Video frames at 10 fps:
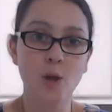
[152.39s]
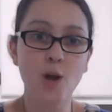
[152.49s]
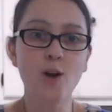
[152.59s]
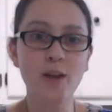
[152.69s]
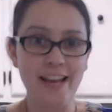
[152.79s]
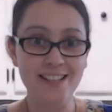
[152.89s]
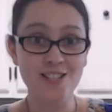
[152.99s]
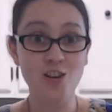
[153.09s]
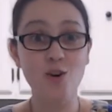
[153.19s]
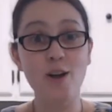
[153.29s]
Okay,
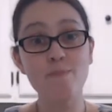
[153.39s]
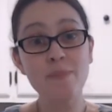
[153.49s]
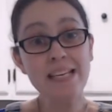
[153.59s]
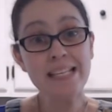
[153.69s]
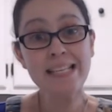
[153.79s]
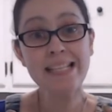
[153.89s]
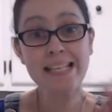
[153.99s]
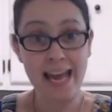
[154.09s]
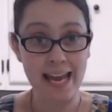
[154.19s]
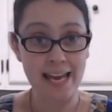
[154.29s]
so I've beaten in
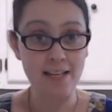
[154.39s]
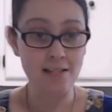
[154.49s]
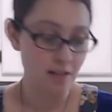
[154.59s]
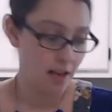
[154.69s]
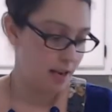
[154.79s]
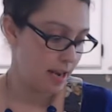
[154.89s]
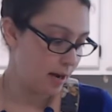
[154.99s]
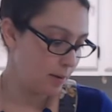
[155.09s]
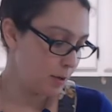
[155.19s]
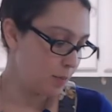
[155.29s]
the eggs, and now
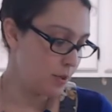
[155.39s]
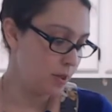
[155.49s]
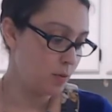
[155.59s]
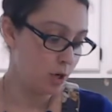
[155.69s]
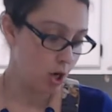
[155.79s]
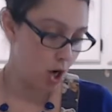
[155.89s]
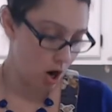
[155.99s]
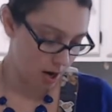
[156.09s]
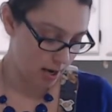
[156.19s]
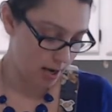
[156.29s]
I'm going to put the
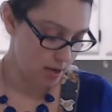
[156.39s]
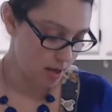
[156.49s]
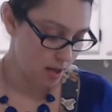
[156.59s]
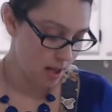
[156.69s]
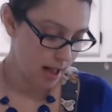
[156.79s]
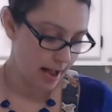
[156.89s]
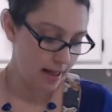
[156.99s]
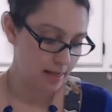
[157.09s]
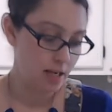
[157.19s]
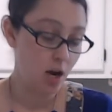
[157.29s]
ricotta
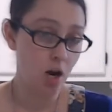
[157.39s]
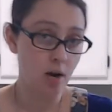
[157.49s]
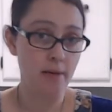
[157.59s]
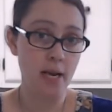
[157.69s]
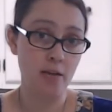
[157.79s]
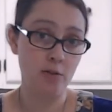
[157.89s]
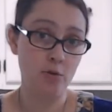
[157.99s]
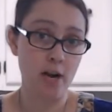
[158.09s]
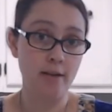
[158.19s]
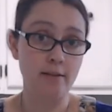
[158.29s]
and the almond
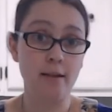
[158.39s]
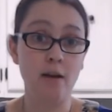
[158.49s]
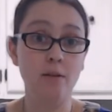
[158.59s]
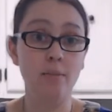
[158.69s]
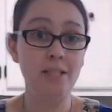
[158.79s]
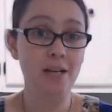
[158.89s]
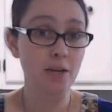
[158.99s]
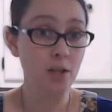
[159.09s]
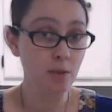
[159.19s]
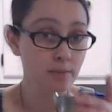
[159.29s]
extract. Now, let me tell
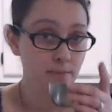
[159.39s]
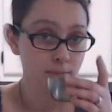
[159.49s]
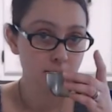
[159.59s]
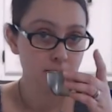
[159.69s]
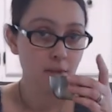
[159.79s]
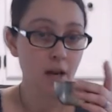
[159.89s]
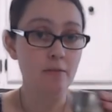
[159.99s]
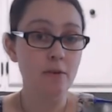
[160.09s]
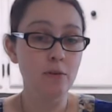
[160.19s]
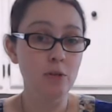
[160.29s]
you, I've
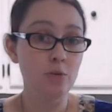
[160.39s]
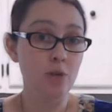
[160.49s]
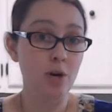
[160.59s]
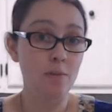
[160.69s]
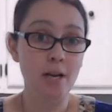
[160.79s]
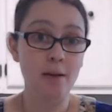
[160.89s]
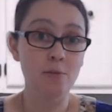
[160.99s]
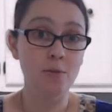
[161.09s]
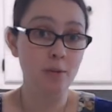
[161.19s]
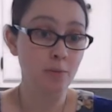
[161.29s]
never used almond
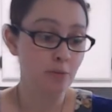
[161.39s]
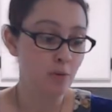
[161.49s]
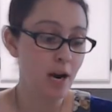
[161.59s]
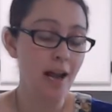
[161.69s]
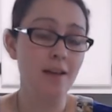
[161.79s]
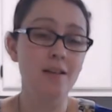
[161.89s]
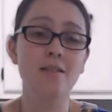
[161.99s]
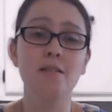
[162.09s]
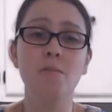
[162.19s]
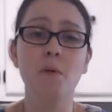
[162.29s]
extract before, and it
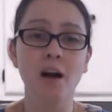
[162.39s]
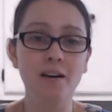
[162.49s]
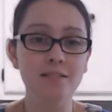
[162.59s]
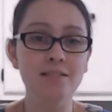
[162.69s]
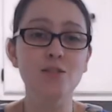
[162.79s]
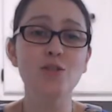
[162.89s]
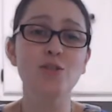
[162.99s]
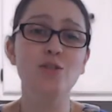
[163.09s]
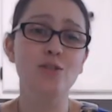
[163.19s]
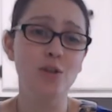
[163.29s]
smells
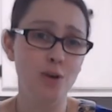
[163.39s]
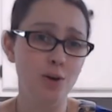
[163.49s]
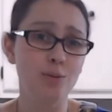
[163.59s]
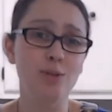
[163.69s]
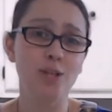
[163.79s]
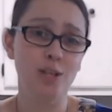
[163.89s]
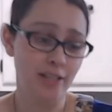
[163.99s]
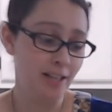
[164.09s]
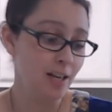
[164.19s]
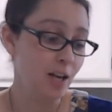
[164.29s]
so
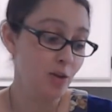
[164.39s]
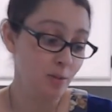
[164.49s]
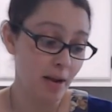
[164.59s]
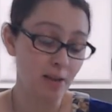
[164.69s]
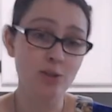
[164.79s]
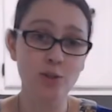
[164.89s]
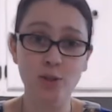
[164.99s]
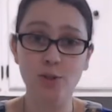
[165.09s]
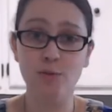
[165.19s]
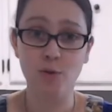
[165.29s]
good. So I'm actually
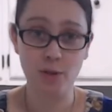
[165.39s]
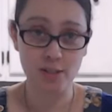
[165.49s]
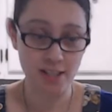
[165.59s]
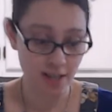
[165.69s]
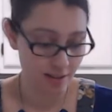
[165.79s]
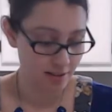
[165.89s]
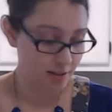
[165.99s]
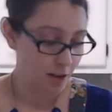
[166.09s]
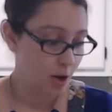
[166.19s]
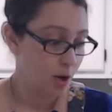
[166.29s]
looking forward to this.
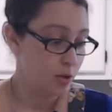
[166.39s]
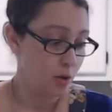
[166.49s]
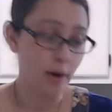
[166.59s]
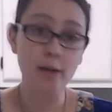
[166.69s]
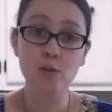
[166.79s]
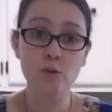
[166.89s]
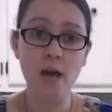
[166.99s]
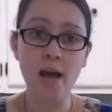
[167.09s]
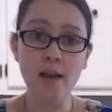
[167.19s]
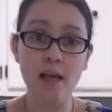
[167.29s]
So I'm going to do
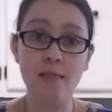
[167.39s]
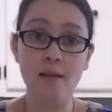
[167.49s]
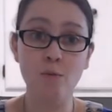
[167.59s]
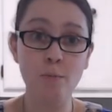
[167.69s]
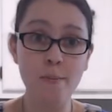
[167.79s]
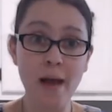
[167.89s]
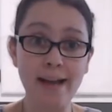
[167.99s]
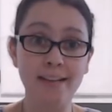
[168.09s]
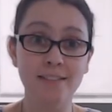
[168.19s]
that, and then we'll be back.